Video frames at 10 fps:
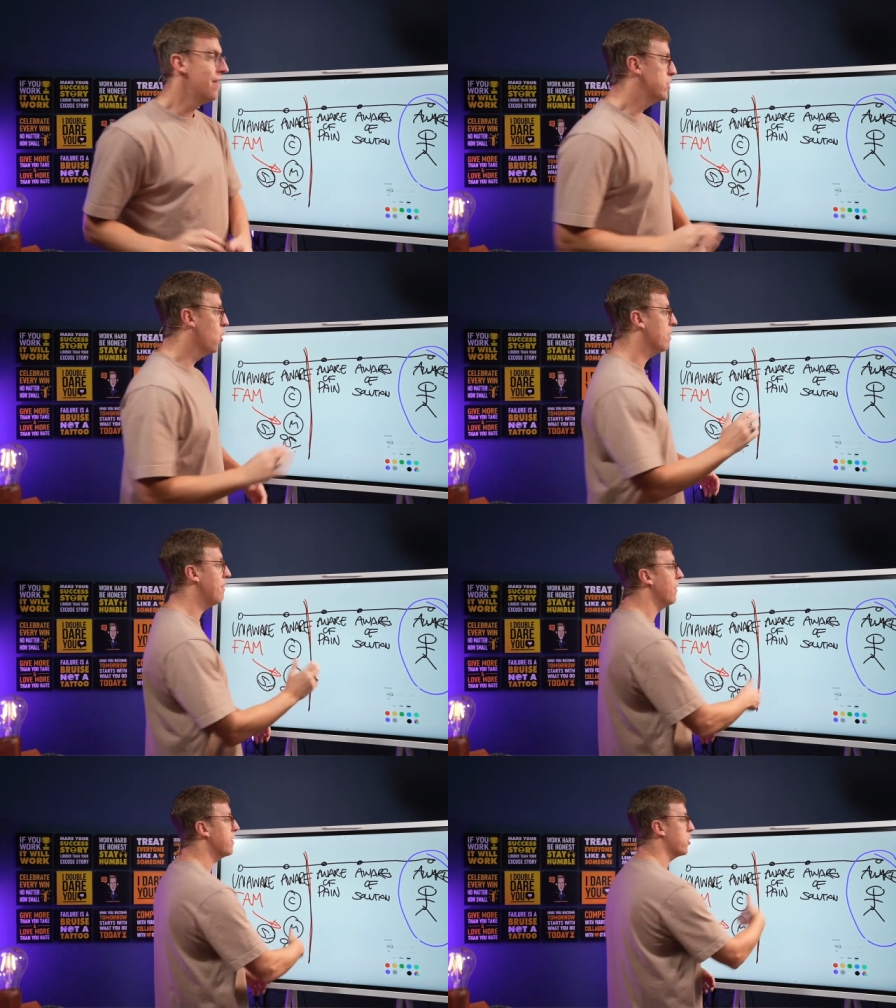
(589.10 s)
They're talking
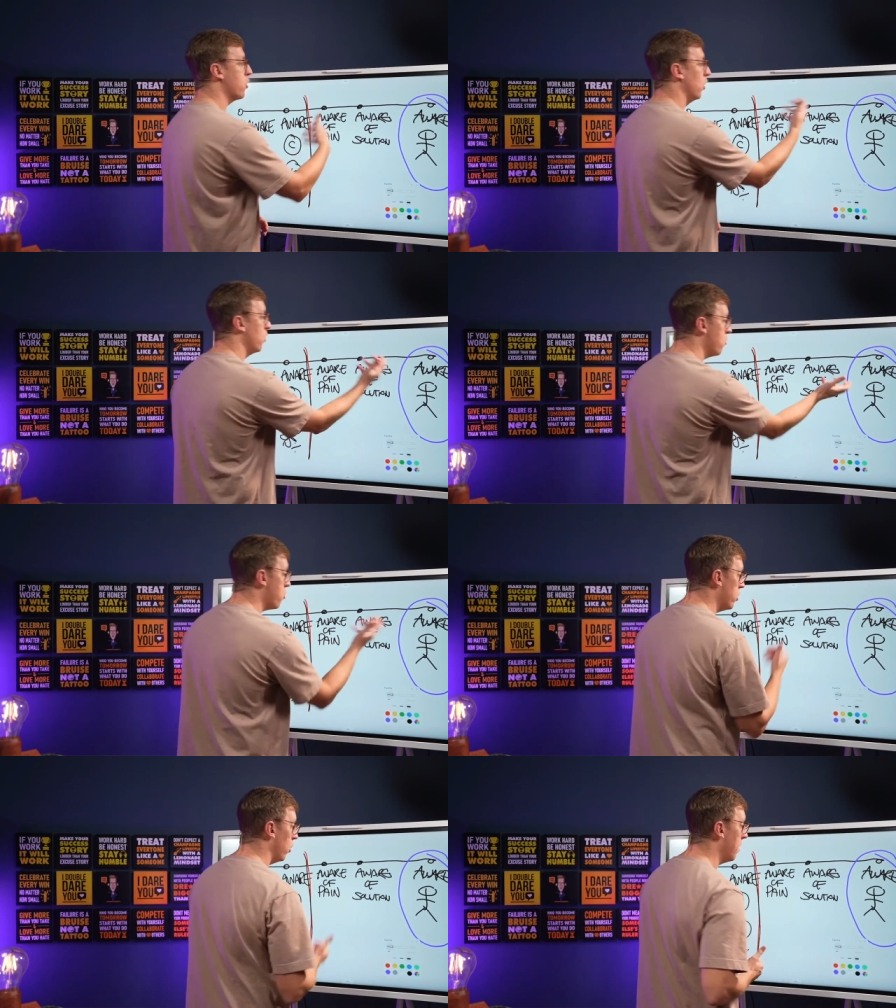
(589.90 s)
about the
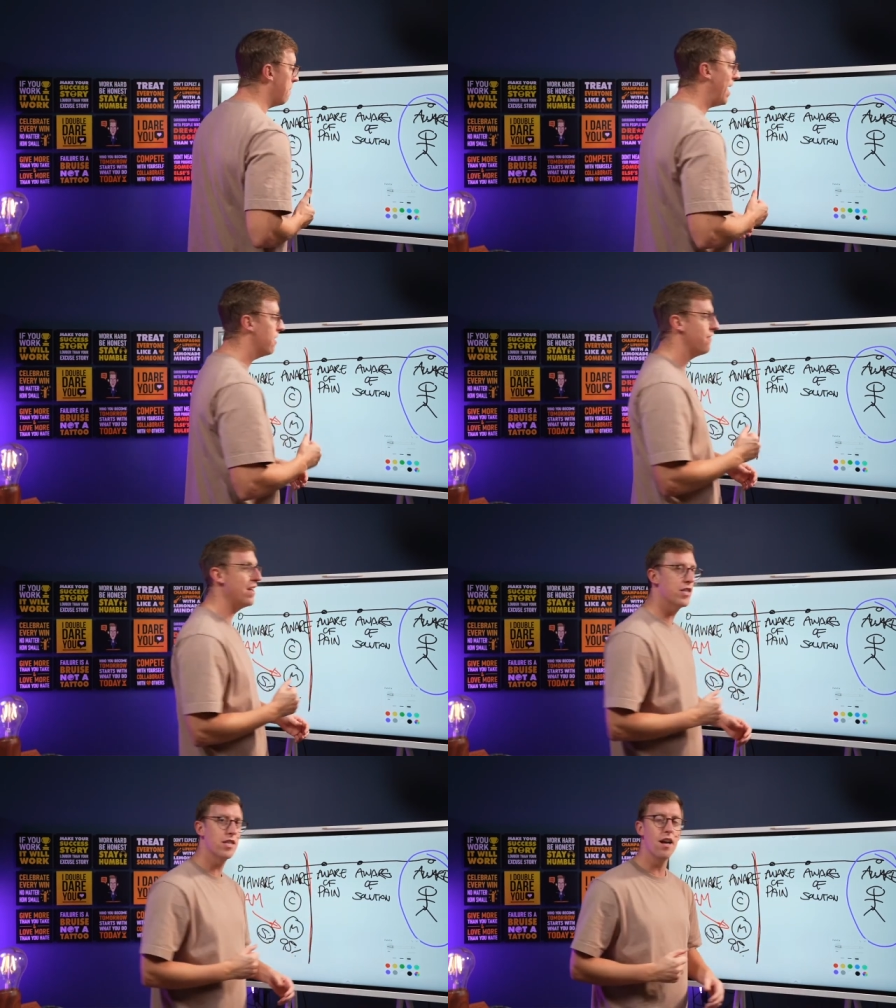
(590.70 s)
solution or the
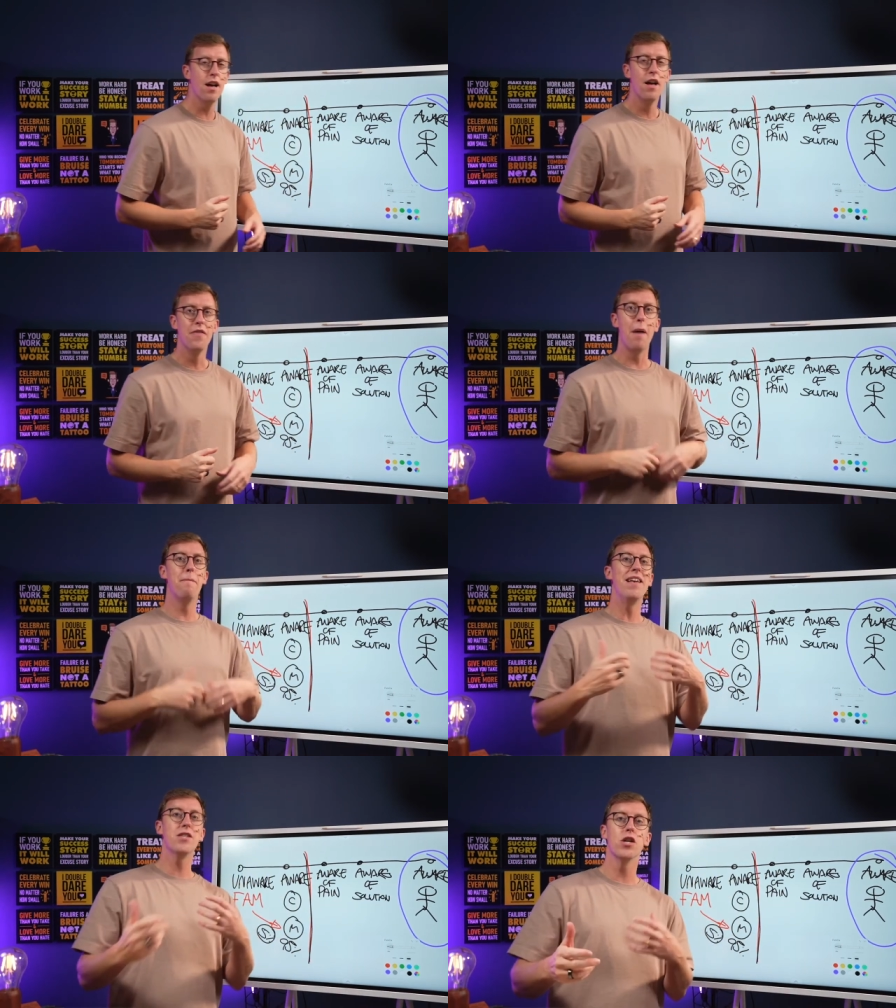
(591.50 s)
benefits that their
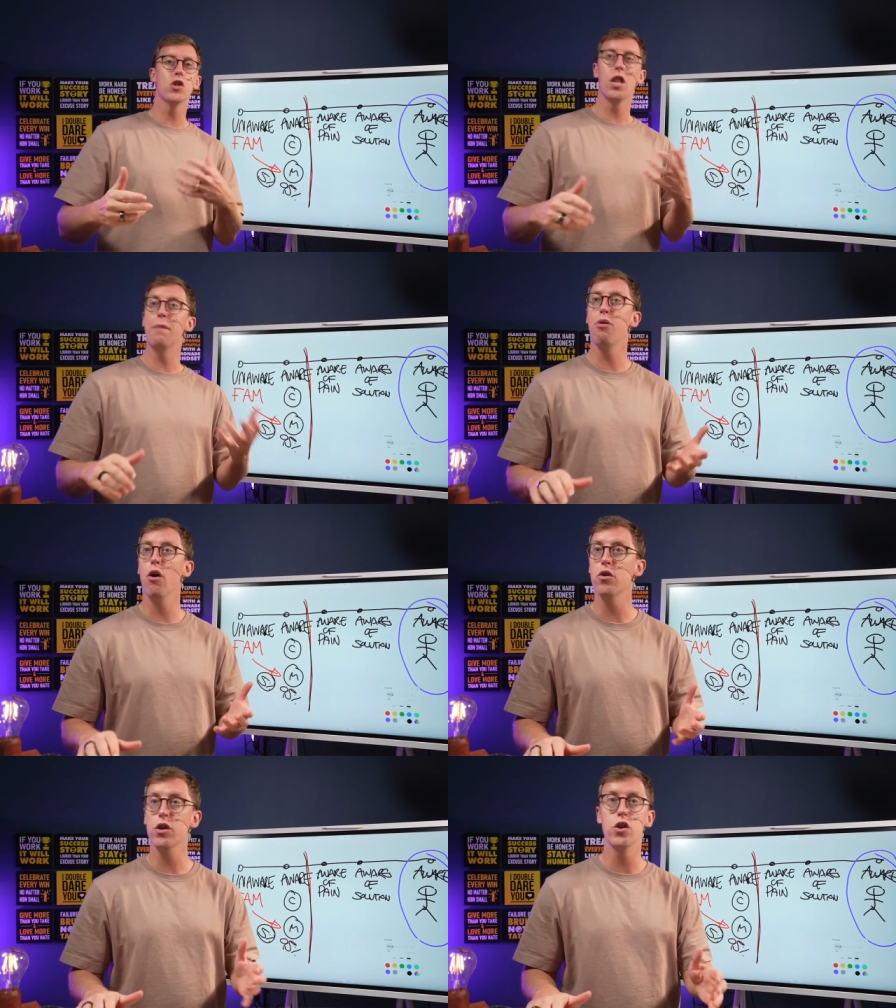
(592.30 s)
business or their
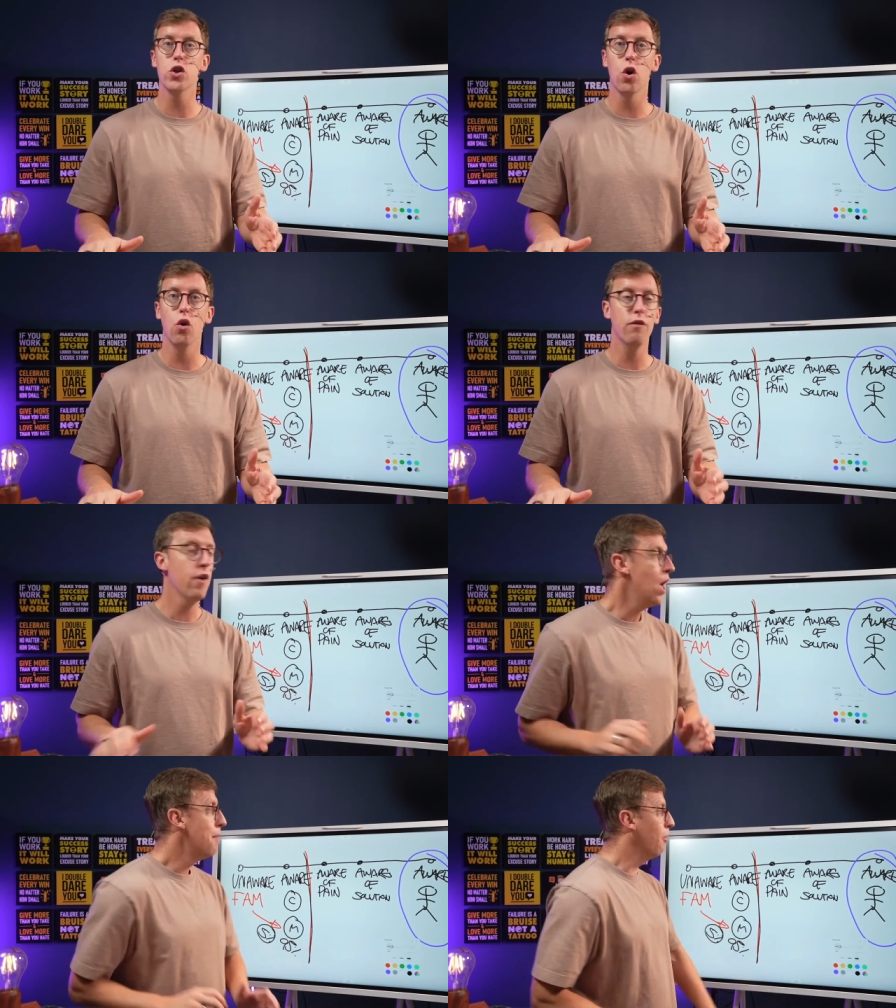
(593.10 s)
product can solve,
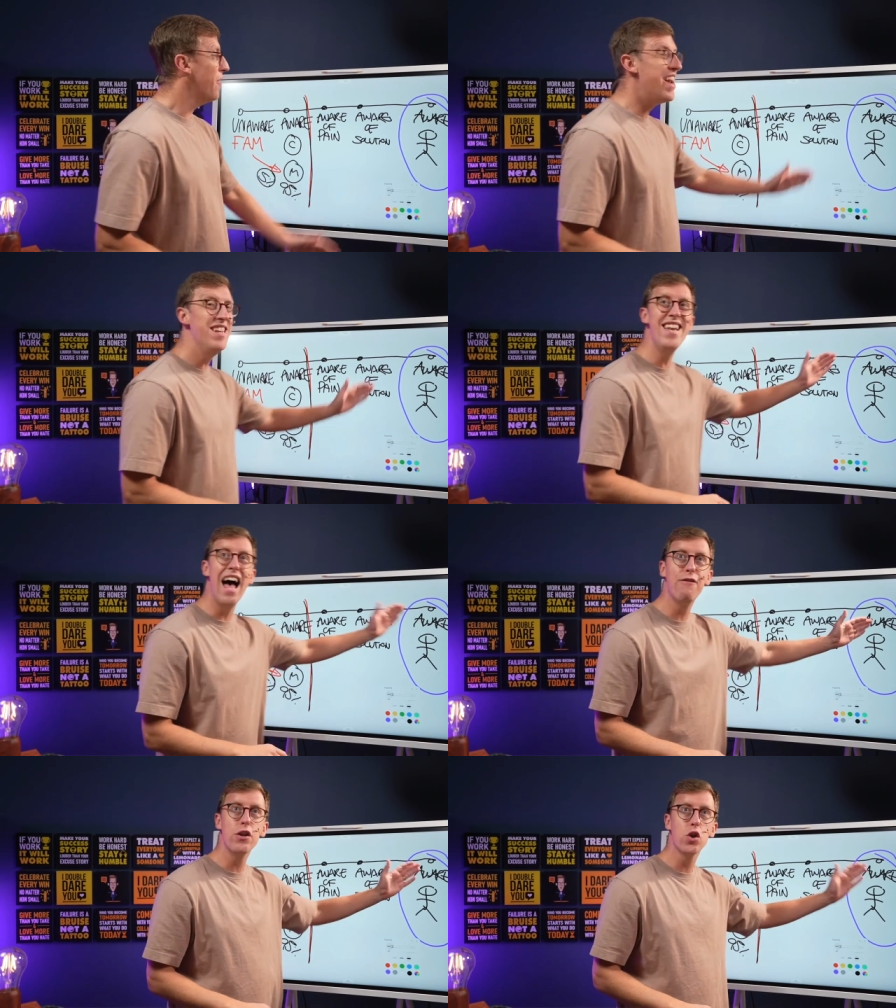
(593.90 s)
but they're
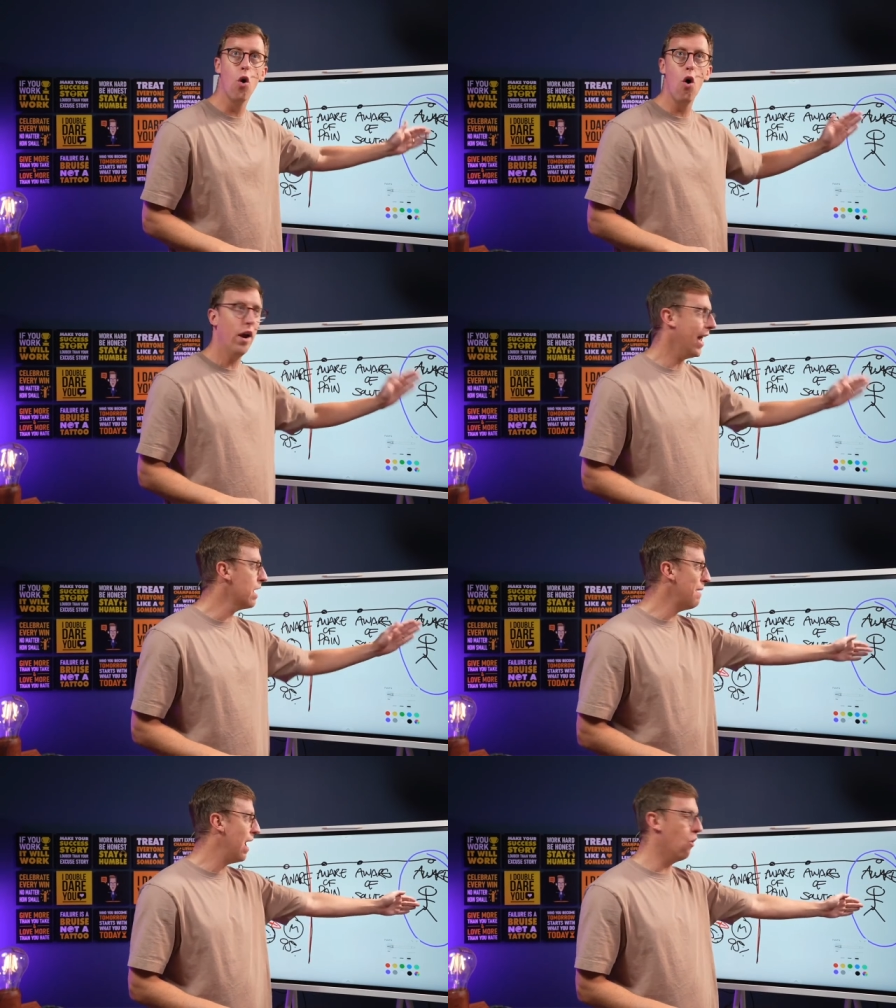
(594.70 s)
never talking
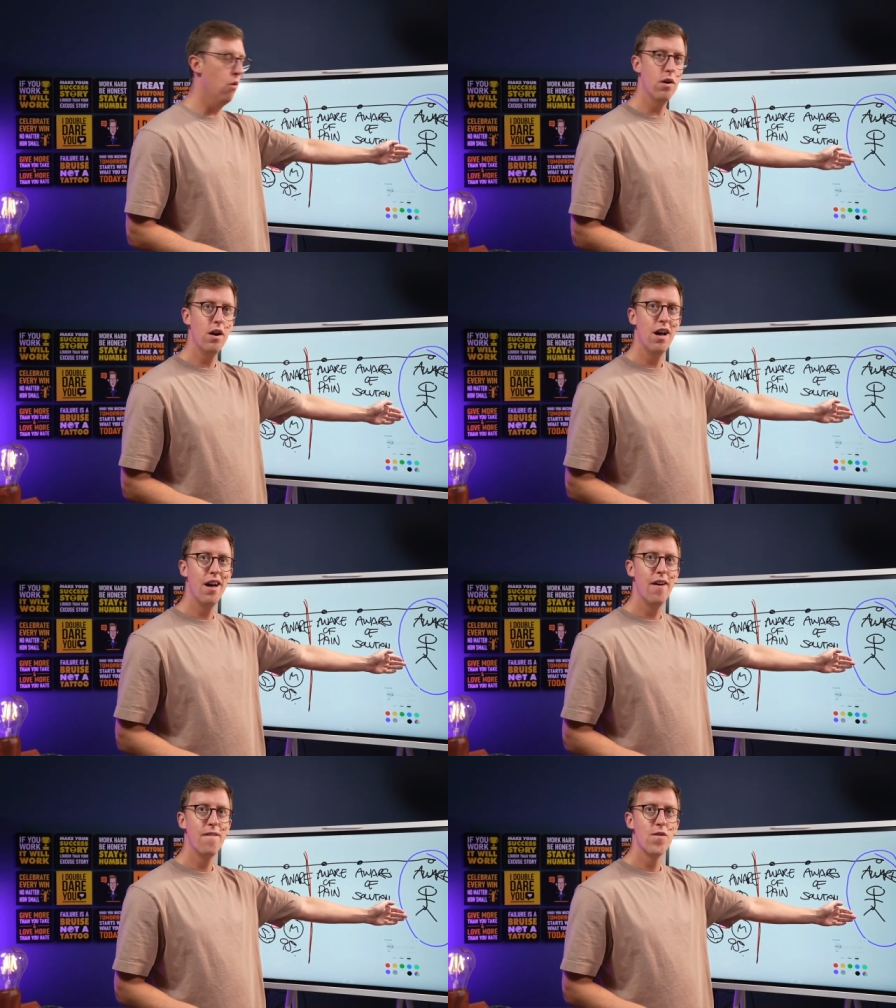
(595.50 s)
about
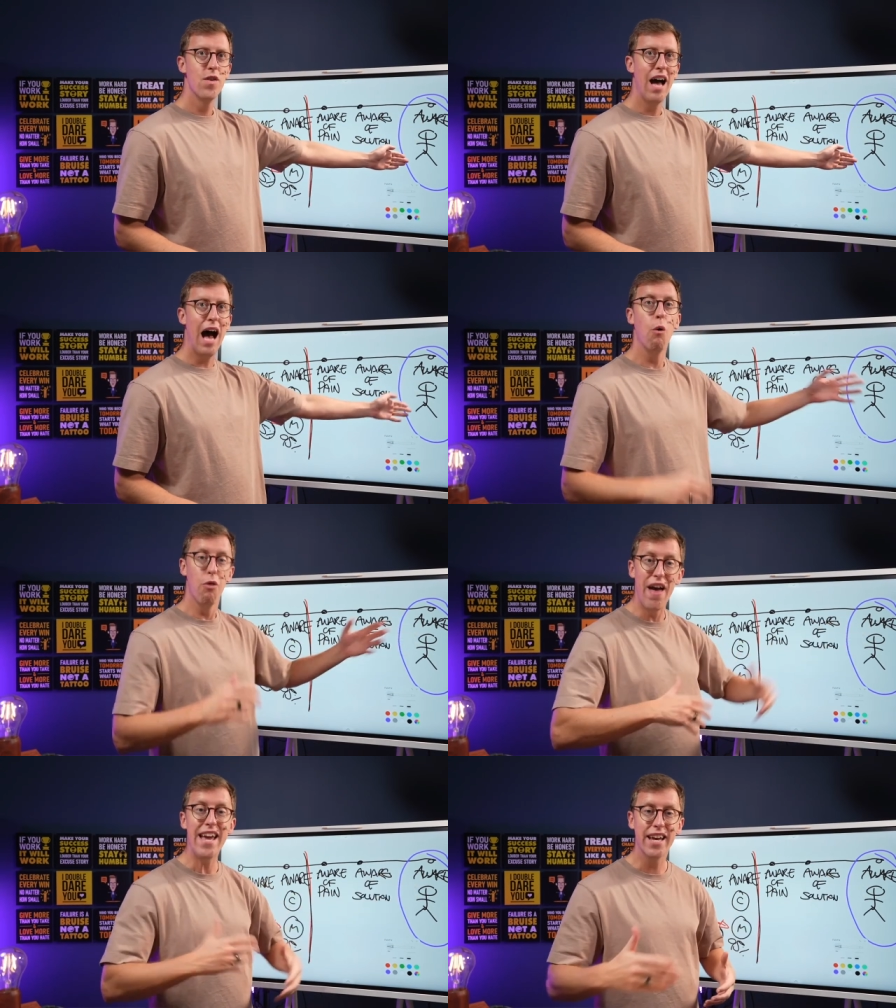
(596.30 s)
how
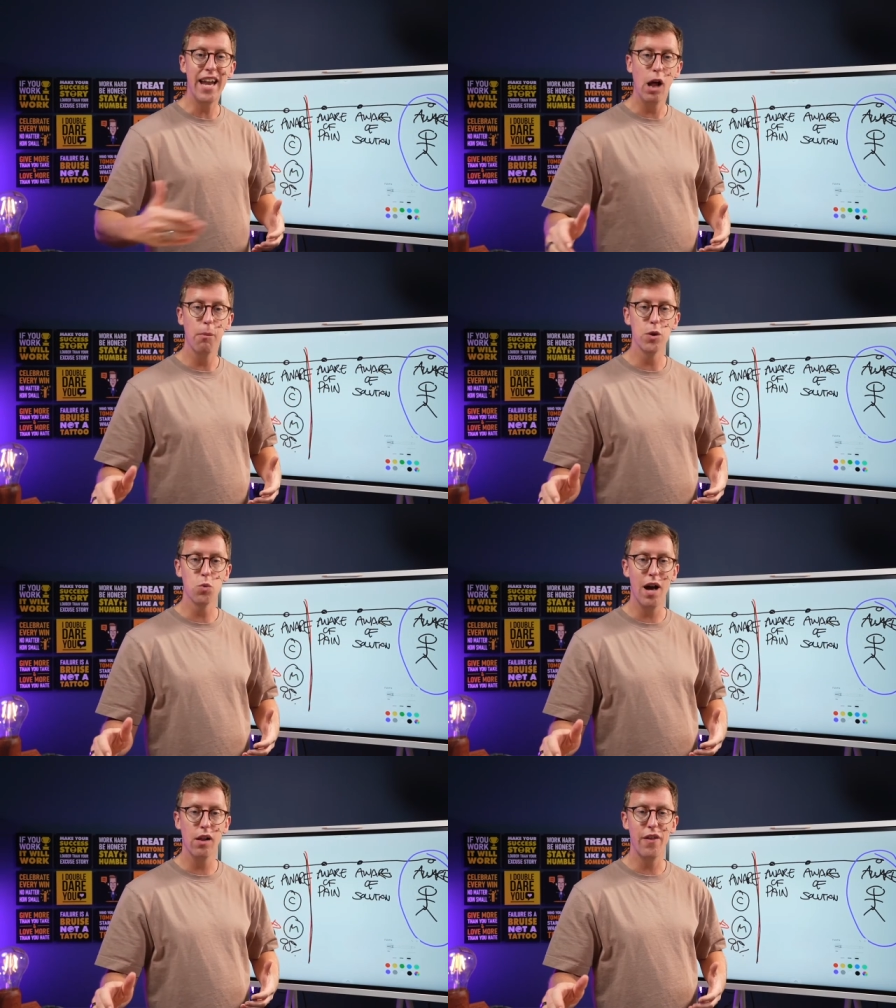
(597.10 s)
they can help as
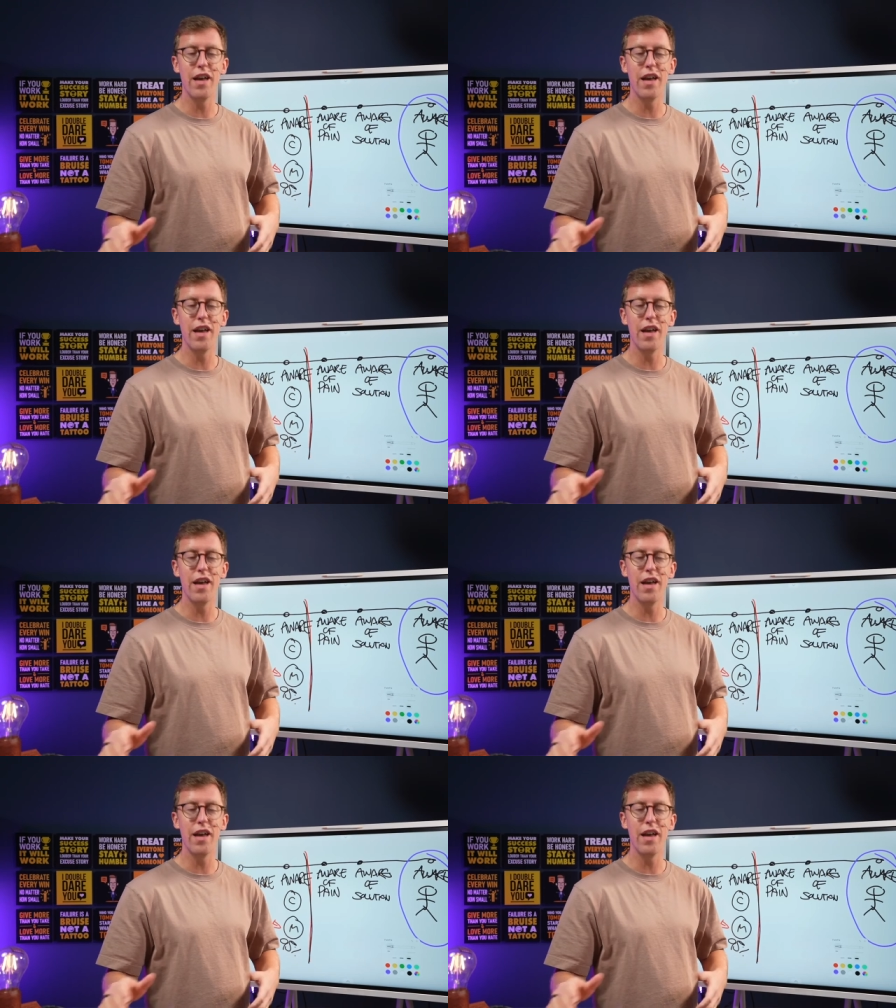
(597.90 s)
well.